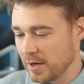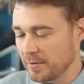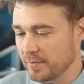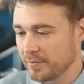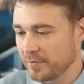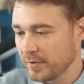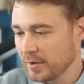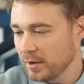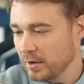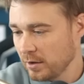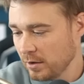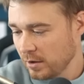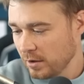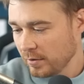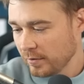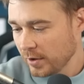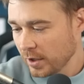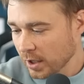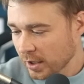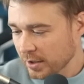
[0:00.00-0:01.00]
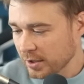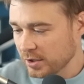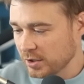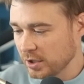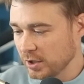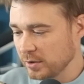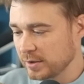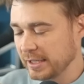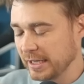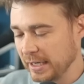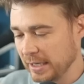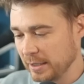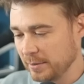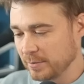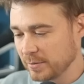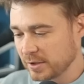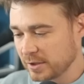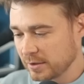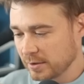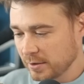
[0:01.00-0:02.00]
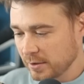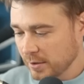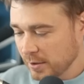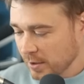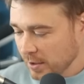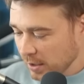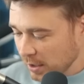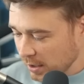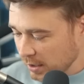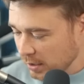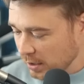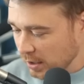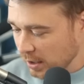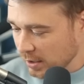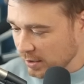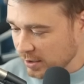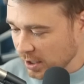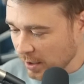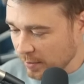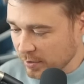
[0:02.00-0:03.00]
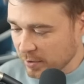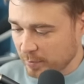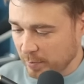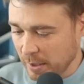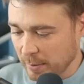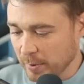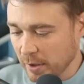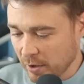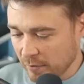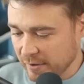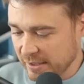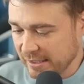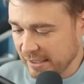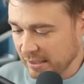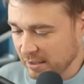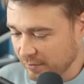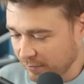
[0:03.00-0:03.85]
If you look at the two teams, in terms of people over 6